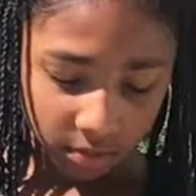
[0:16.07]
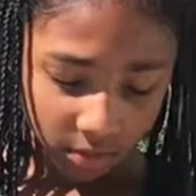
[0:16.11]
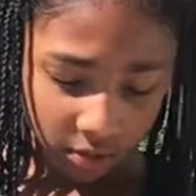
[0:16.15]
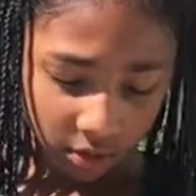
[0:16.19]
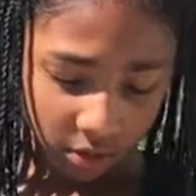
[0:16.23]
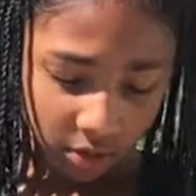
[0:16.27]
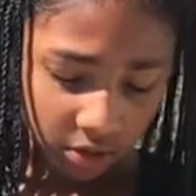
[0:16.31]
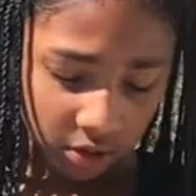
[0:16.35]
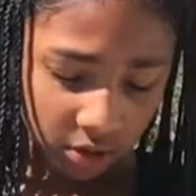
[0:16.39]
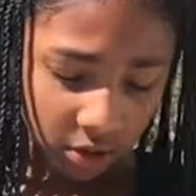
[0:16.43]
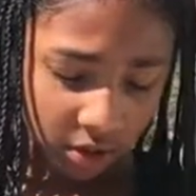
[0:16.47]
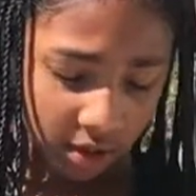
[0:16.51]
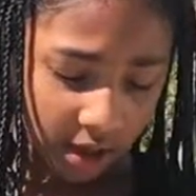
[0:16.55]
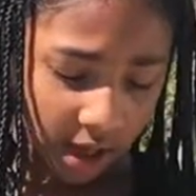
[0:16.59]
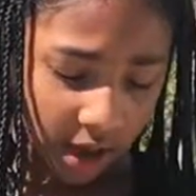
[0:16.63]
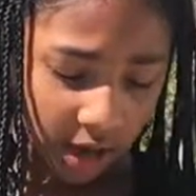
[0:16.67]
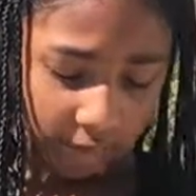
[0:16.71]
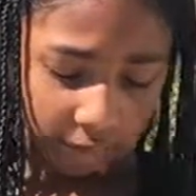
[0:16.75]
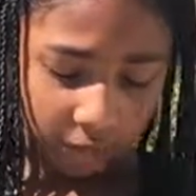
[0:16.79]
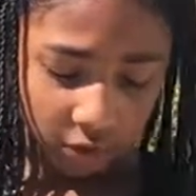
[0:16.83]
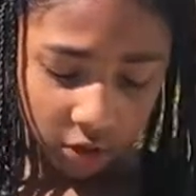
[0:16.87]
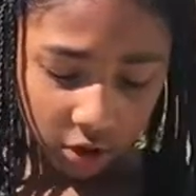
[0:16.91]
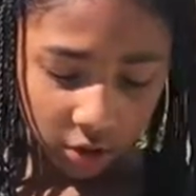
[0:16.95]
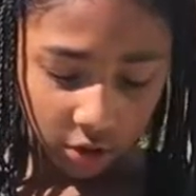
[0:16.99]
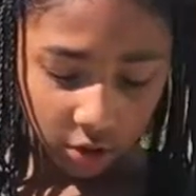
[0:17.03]
You just
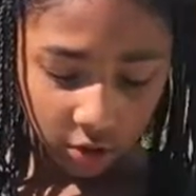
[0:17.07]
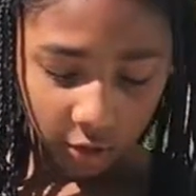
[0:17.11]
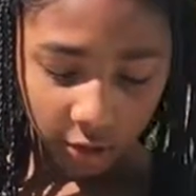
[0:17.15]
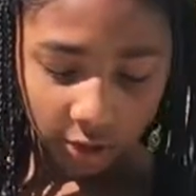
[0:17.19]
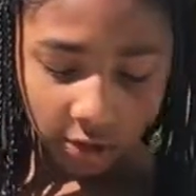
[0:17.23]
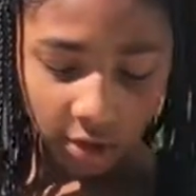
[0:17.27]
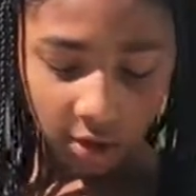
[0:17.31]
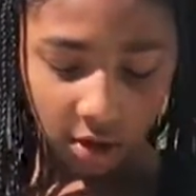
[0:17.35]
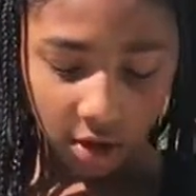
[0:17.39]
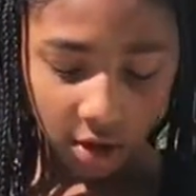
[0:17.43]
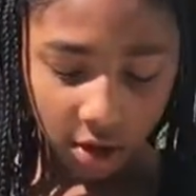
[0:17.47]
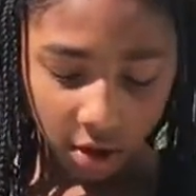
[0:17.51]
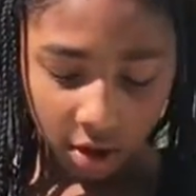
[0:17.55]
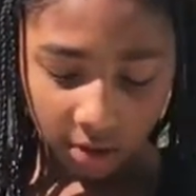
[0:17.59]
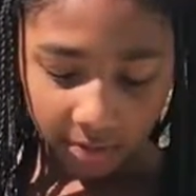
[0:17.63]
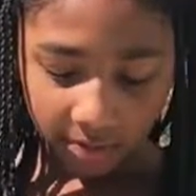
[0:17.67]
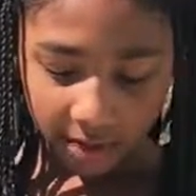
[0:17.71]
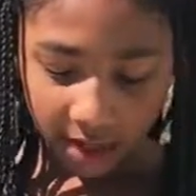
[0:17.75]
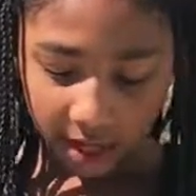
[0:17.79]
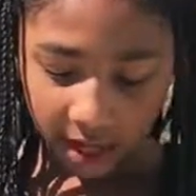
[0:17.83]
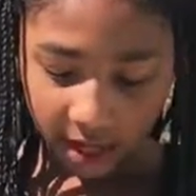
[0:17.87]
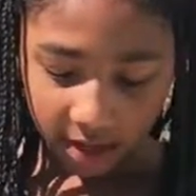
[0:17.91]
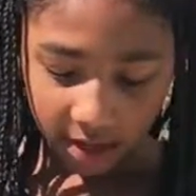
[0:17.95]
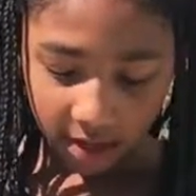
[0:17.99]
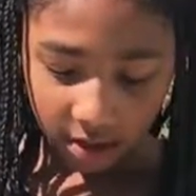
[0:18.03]
have to use
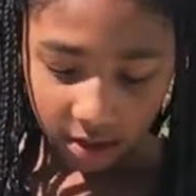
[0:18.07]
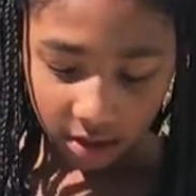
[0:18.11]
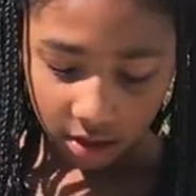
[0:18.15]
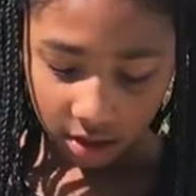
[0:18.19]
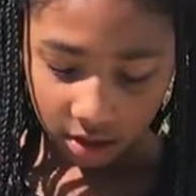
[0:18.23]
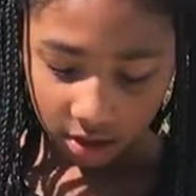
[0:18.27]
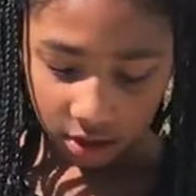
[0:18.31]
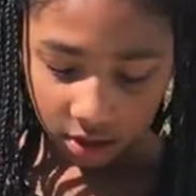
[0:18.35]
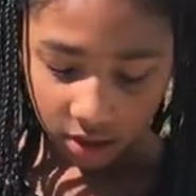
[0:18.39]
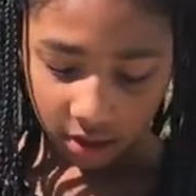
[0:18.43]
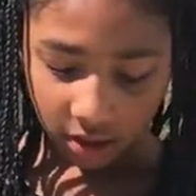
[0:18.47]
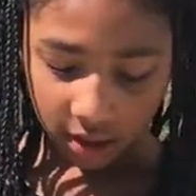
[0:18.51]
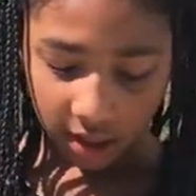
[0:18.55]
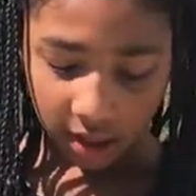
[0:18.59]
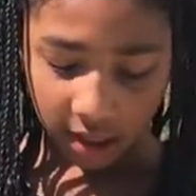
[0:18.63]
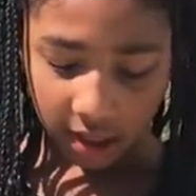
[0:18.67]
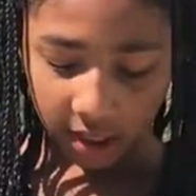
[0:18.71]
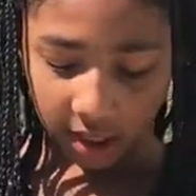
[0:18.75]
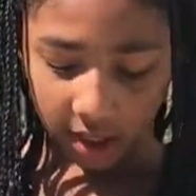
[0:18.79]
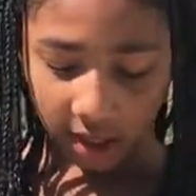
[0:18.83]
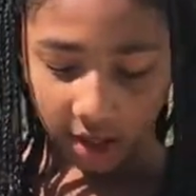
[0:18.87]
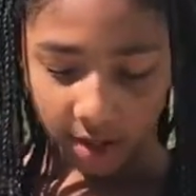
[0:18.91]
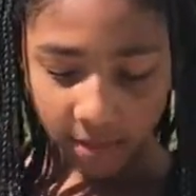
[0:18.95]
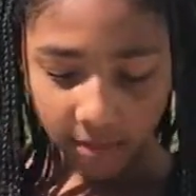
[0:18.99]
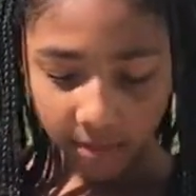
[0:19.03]
like you could
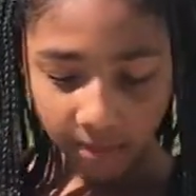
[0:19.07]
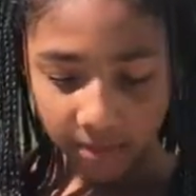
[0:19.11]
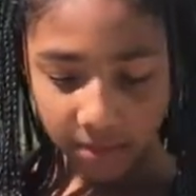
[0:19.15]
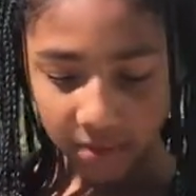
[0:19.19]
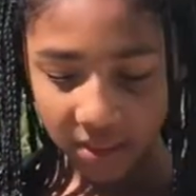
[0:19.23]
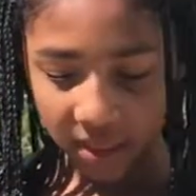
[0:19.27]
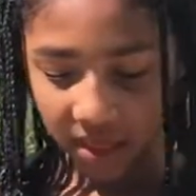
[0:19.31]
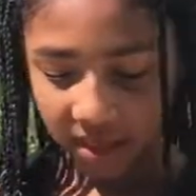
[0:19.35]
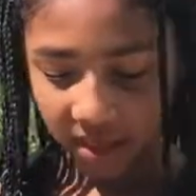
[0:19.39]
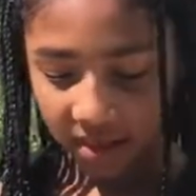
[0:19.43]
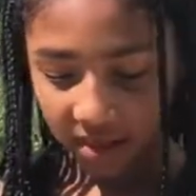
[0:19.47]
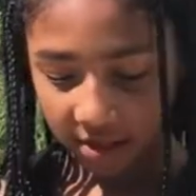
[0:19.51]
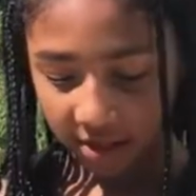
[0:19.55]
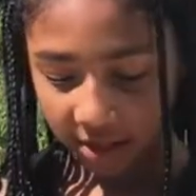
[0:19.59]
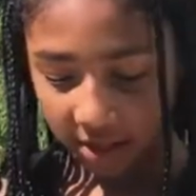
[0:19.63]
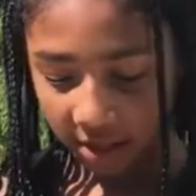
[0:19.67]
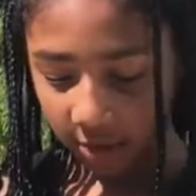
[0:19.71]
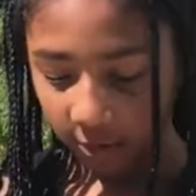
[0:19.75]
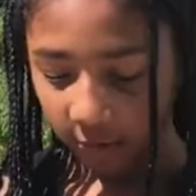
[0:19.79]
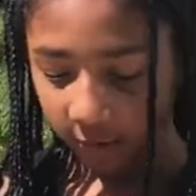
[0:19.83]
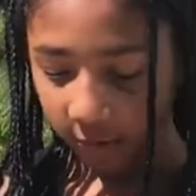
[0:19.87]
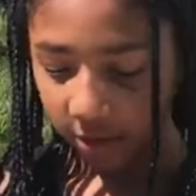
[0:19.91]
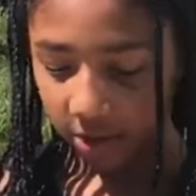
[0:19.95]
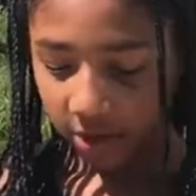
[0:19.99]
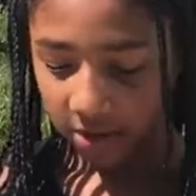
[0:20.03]
get these
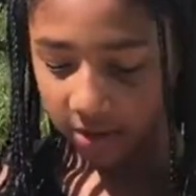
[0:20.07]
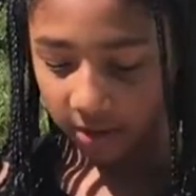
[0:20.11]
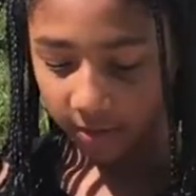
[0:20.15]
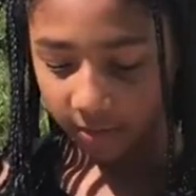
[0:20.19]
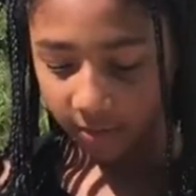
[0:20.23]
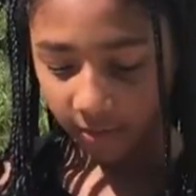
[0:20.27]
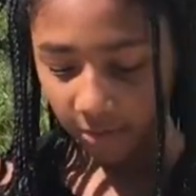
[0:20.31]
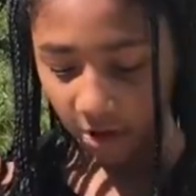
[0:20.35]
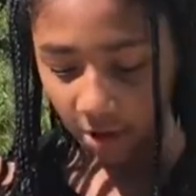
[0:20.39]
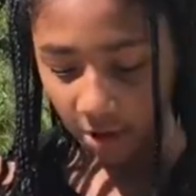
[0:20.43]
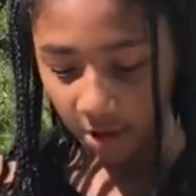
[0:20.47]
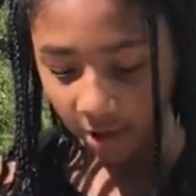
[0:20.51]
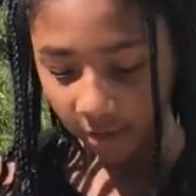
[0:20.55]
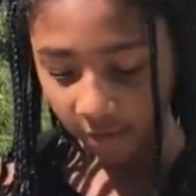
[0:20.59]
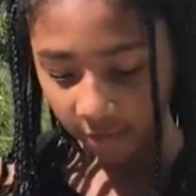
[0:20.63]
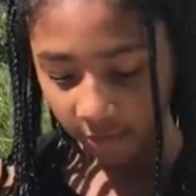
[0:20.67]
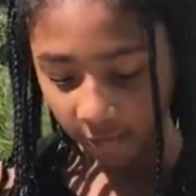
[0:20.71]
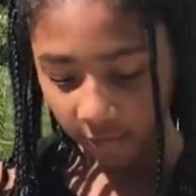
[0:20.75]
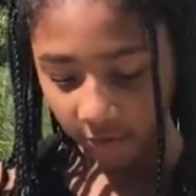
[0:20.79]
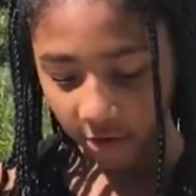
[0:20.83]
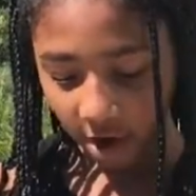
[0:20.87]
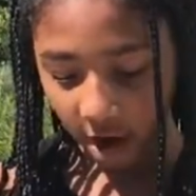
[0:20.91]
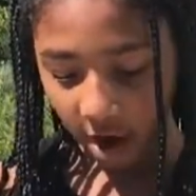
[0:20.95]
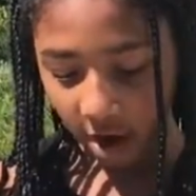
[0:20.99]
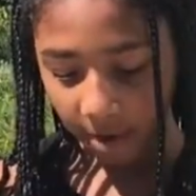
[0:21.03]
little fuzzy balls
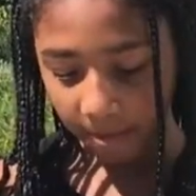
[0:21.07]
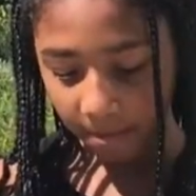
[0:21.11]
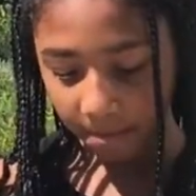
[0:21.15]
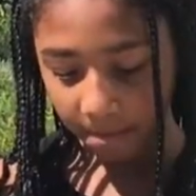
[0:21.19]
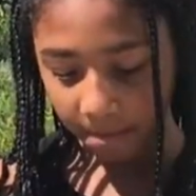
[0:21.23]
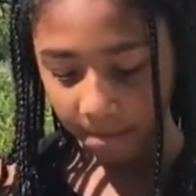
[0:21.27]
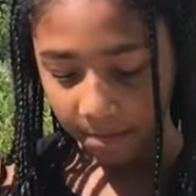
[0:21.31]
from